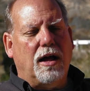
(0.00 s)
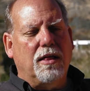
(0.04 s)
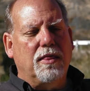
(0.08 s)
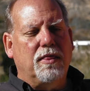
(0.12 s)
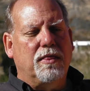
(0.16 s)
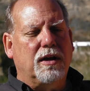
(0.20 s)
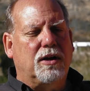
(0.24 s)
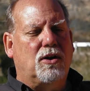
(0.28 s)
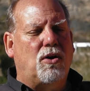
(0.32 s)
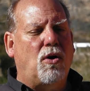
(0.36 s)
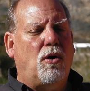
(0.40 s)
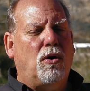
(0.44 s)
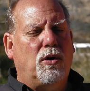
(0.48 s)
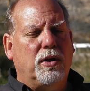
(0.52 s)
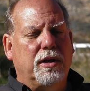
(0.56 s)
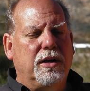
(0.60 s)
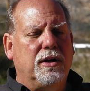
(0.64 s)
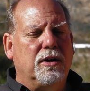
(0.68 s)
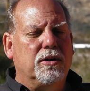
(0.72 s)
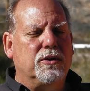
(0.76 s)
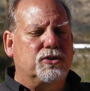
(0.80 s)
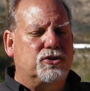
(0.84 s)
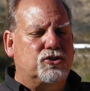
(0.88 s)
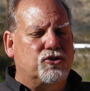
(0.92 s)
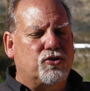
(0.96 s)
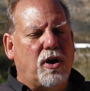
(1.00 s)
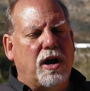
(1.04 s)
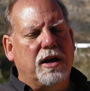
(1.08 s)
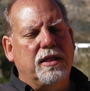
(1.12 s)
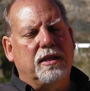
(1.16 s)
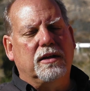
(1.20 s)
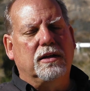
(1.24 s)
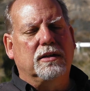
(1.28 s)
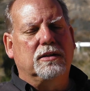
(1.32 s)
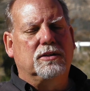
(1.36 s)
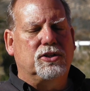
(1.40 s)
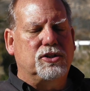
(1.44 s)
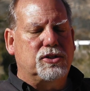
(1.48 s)
the goal here is try
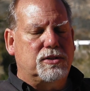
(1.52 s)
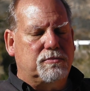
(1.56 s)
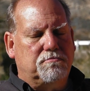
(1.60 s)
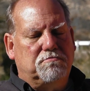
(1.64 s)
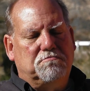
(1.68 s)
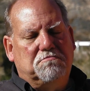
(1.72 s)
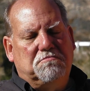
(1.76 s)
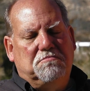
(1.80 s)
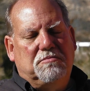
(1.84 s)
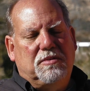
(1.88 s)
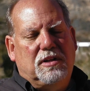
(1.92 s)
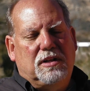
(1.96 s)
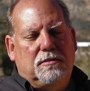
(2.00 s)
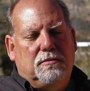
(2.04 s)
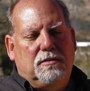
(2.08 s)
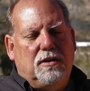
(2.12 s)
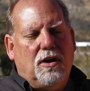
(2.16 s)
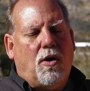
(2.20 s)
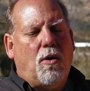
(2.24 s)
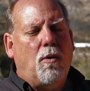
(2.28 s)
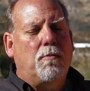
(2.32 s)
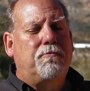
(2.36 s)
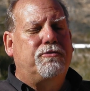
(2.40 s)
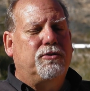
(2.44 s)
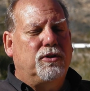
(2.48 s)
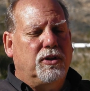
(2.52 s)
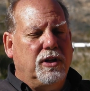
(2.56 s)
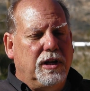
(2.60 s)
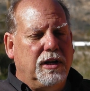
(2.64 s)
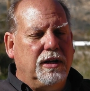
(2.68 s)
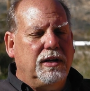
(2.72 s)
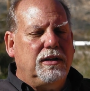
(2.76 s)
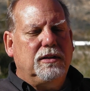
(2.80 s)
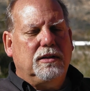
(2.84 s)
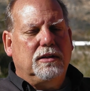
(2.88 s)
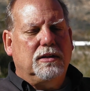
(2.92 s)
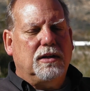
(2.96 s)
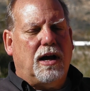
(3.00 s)
to just hopefully